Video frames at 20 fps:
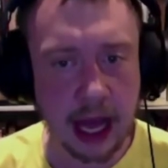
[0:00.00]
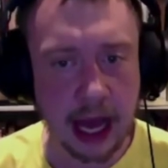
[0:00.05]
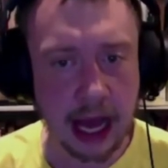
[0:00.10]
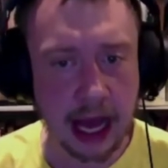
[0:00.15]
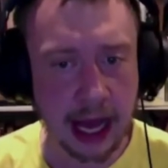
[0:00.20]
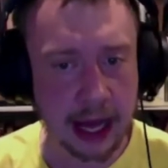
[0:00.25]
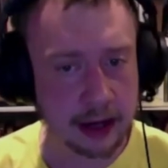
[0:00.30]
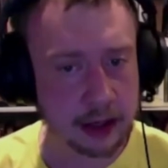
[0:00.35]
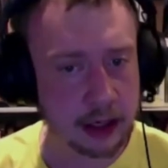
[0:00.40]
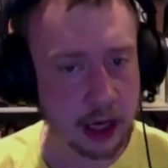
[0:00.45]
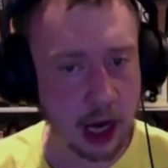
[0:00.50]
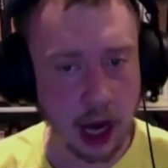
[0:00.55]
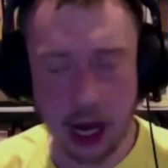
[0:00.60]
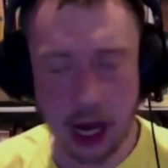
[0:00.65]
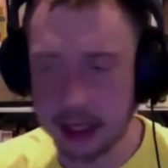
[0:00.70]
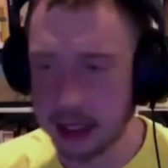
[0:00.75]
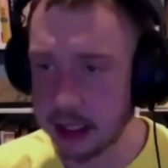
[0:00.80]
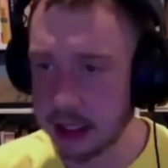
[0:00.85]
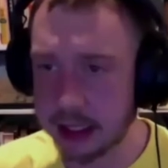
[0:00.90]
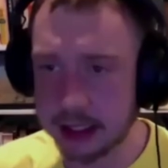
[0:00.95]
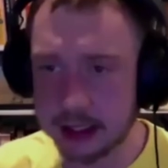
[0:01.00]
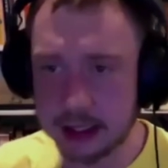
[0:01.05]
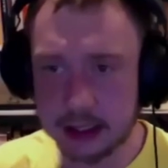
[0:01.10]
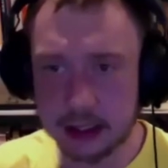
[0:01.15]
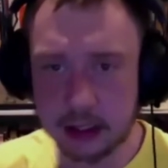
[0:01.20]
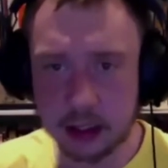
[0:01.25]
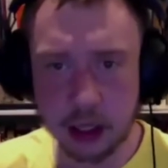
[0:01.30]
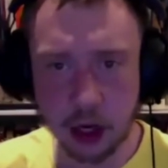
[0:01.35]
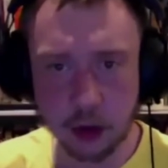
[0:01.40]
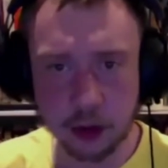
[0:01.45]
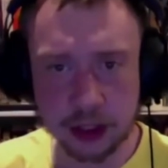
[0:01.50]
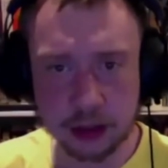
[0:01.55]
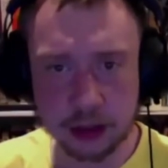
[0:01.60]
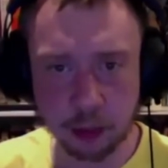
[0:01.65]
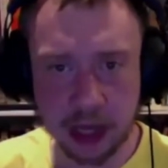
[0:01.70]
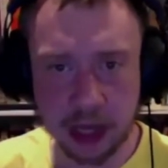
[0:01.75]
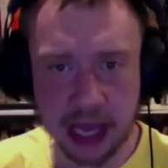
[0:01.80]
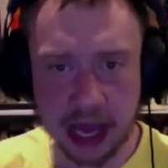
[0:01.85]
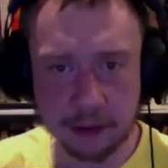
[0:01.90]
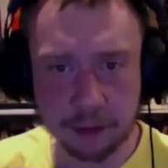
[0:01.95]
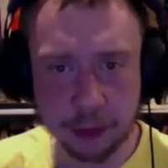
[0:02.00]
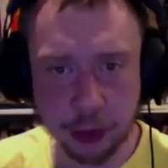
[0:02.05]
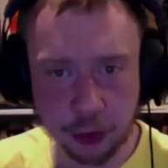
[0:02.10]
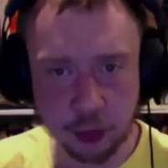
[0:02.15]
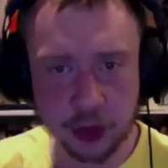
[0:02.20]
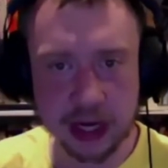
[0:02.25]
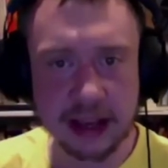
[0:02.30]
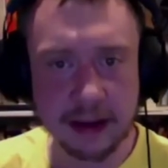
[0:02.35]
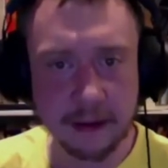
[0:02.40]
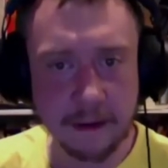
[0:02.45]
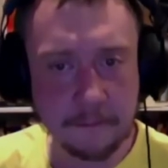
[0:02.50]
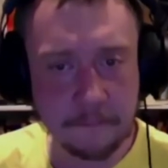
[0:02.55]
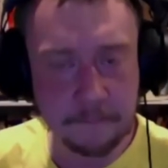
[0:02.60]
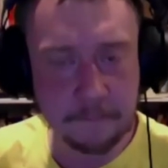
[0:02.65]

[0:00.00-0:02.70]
And I think this is going to, we have three